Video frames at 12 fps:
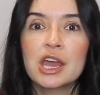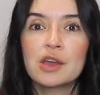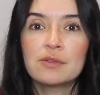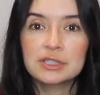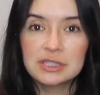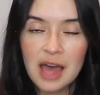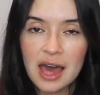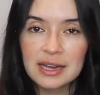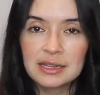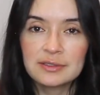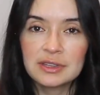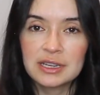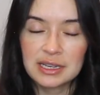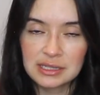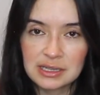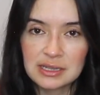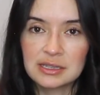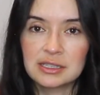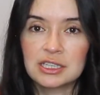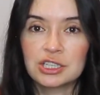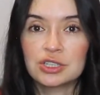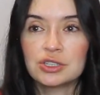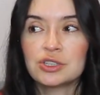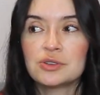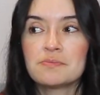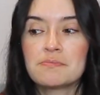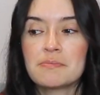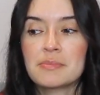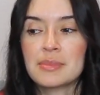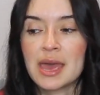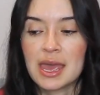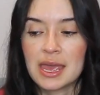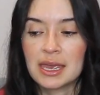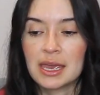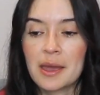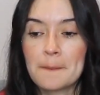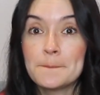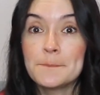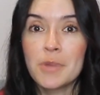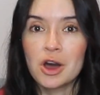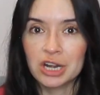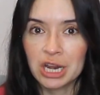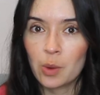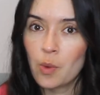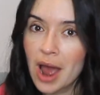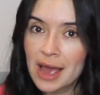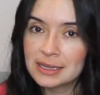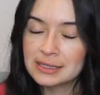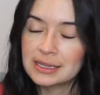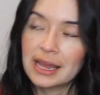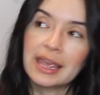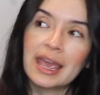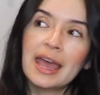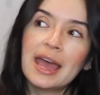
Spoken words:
was not an easy decision to make money wise. Like,